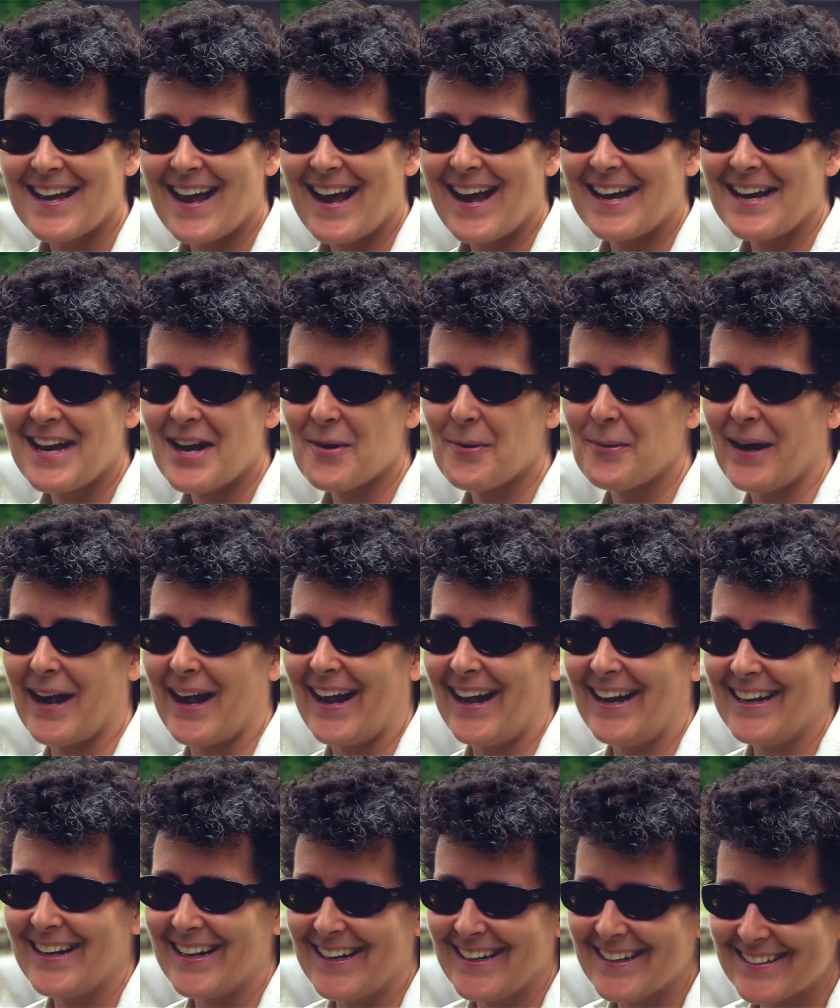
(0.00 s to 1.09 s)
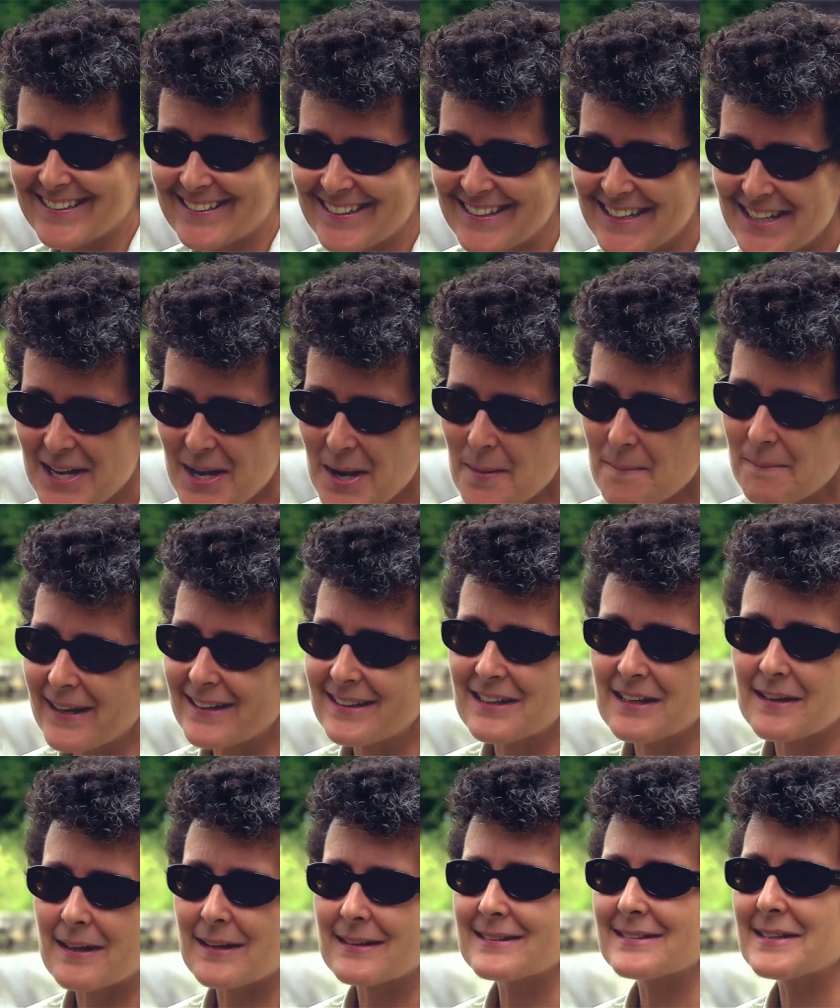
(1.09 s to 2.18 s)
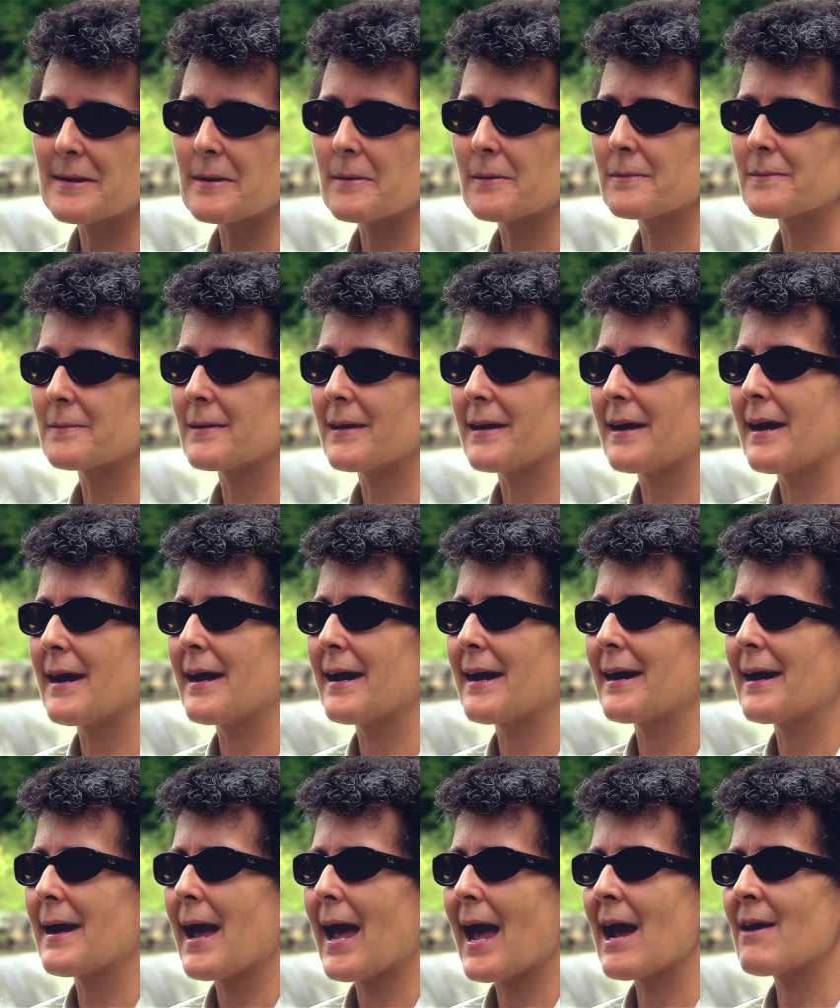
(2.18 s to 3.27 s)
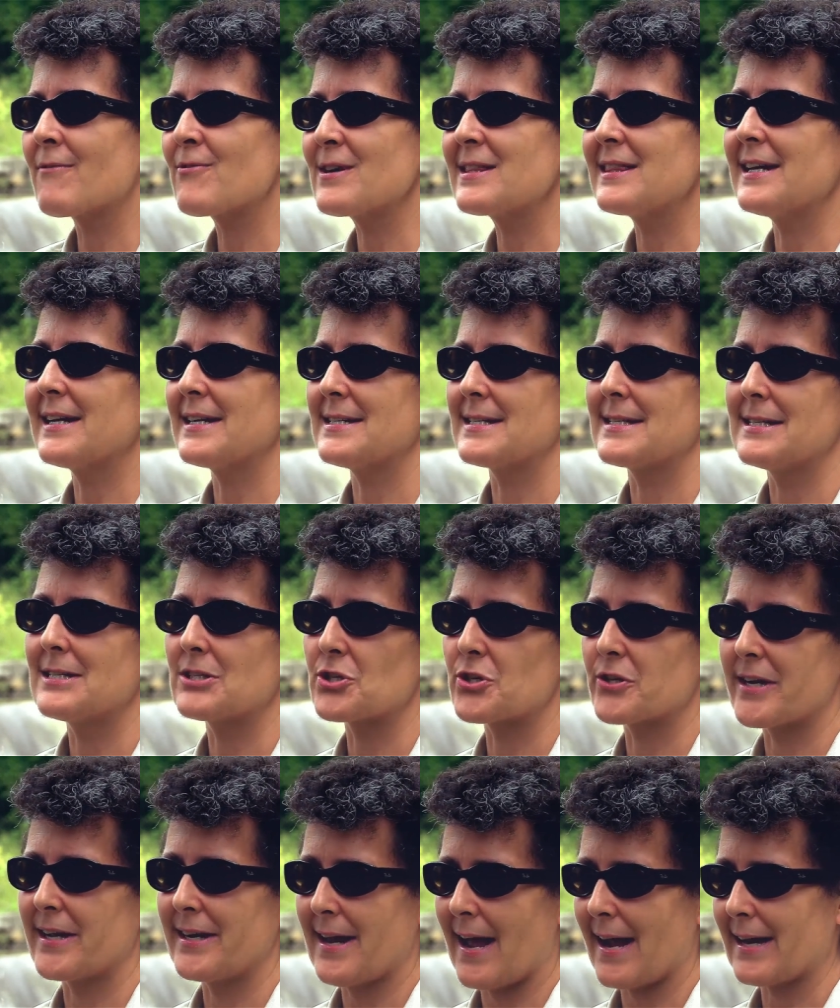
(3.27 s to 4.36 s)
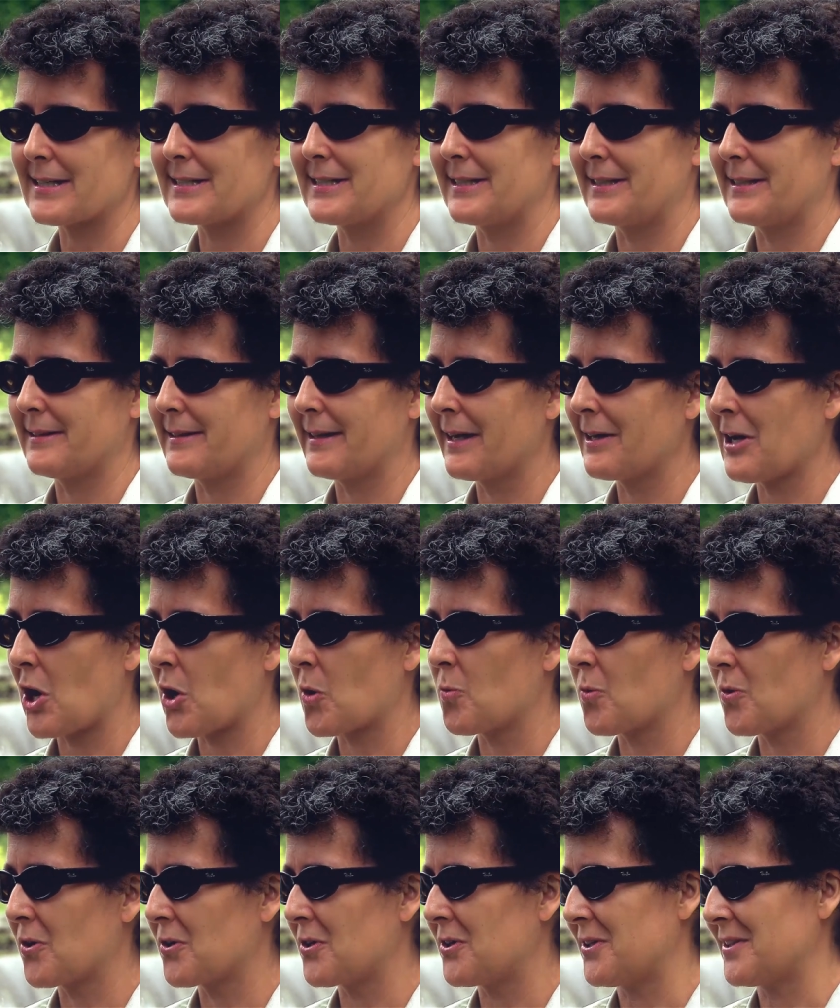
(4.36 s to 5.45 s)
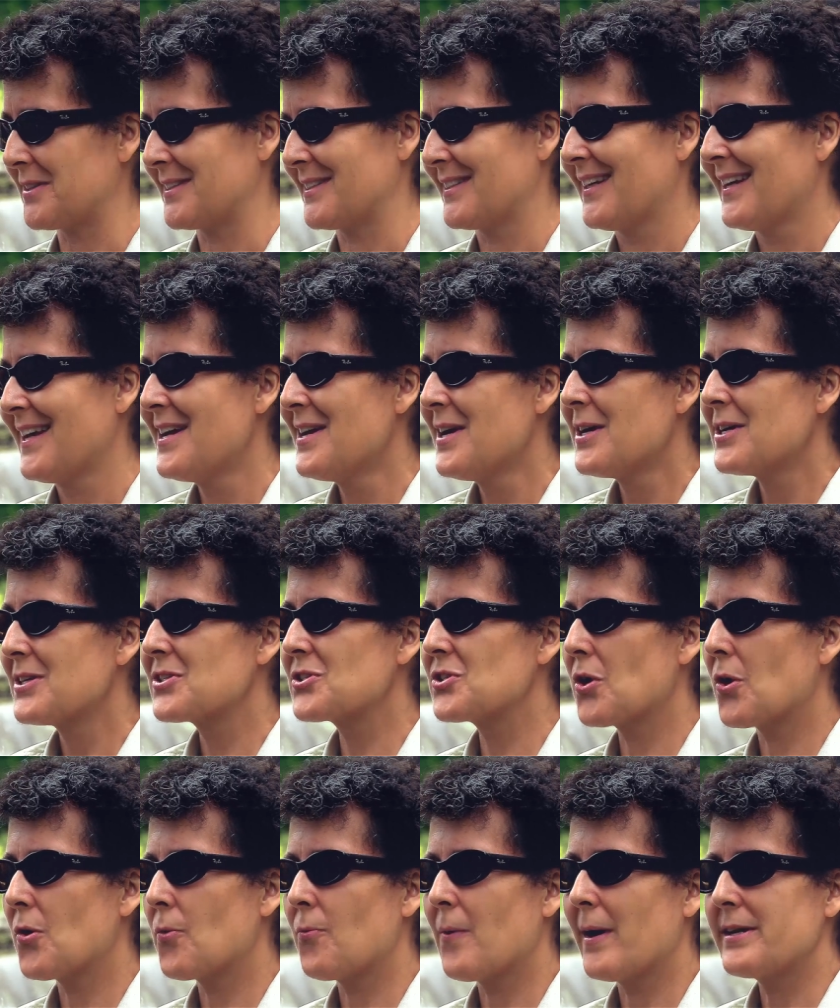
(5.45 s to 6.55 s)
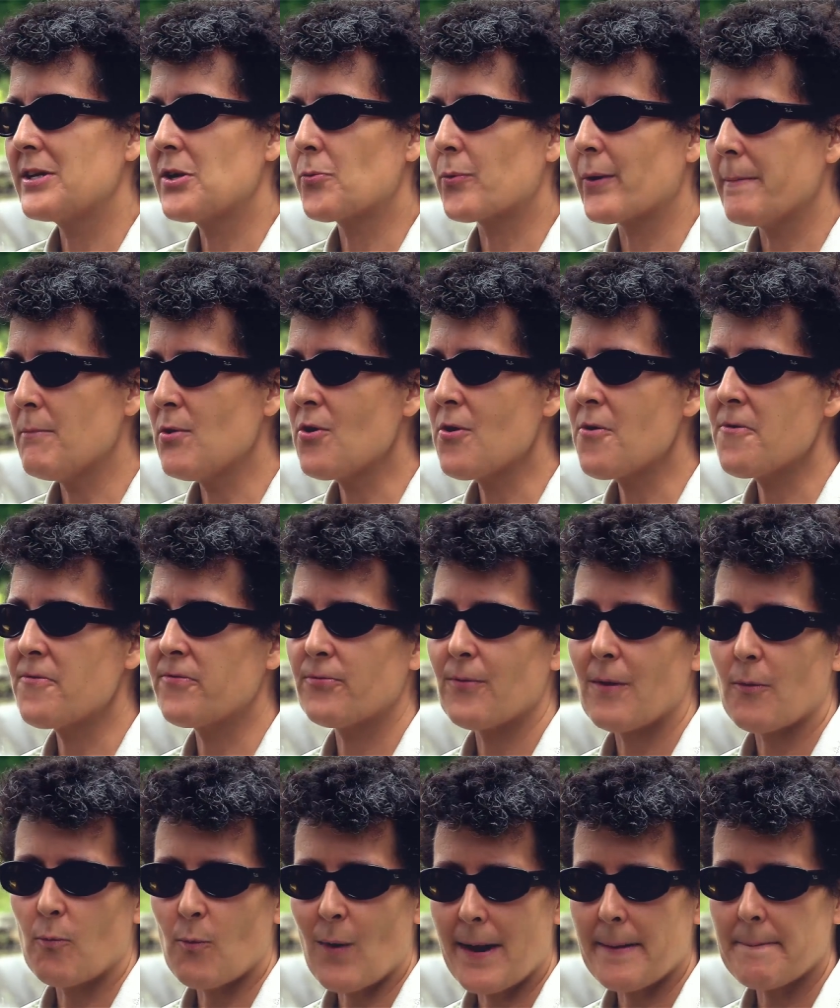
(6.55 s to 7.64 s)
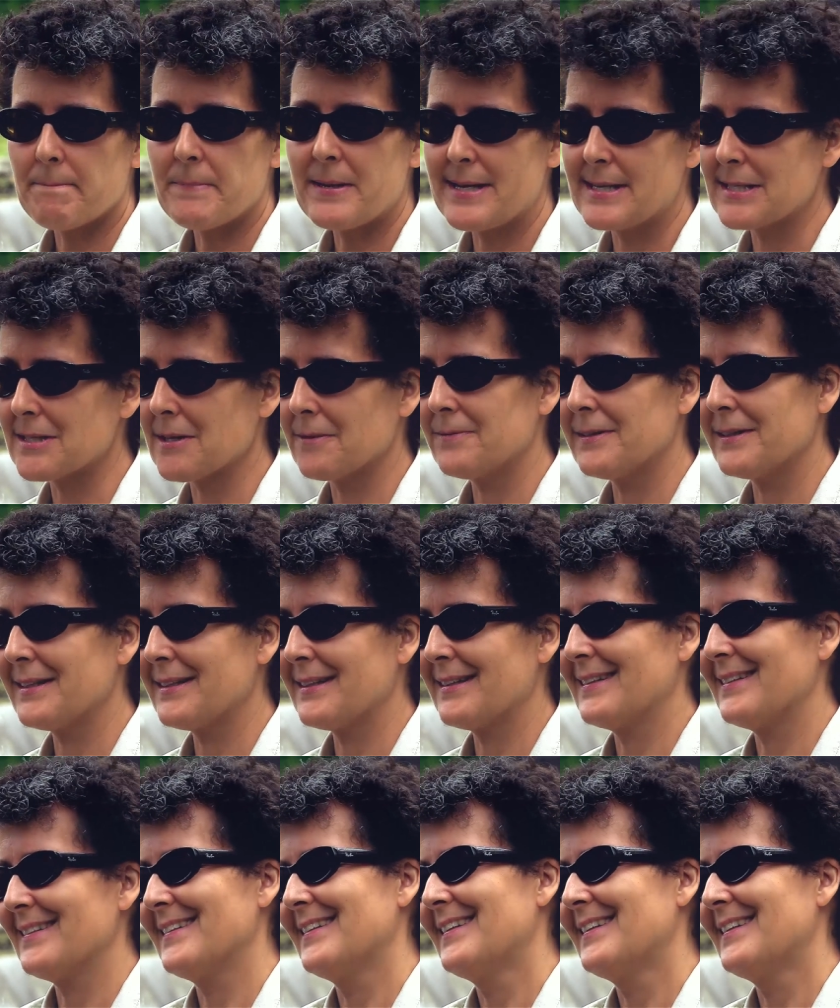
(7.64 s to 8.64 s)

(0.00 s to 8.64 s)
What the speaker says: Anyway, but everything is interconnected in our world. So when you remove one piece of it,